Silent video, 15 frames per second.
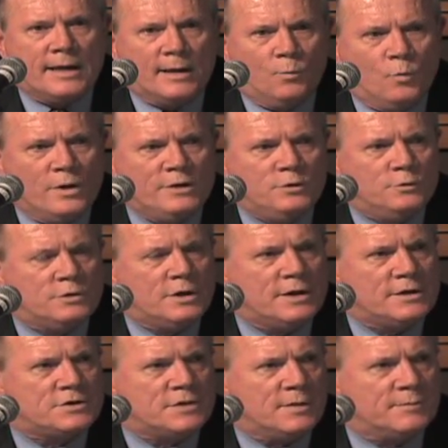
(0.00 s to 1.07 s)
and when you
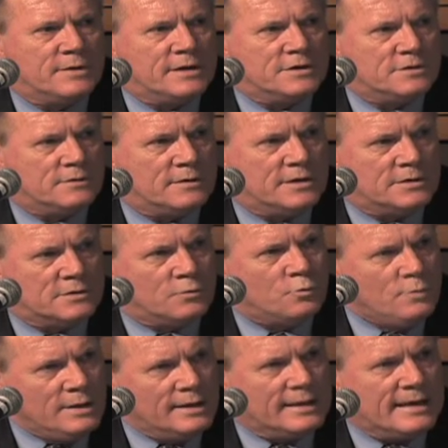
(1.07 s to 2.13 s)
touch something is a
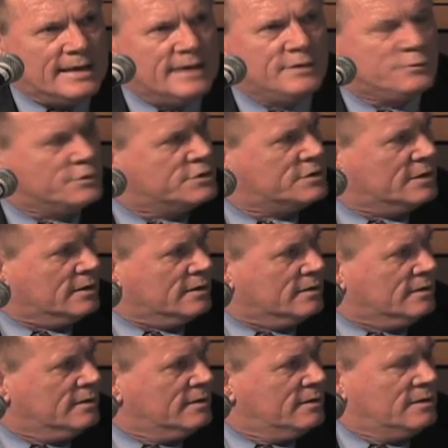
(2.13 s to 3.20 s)
really interesting
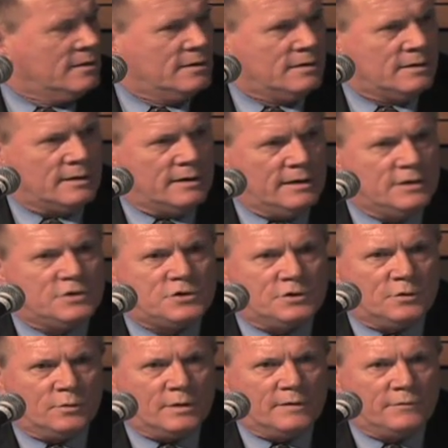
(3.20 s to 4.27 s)
issue.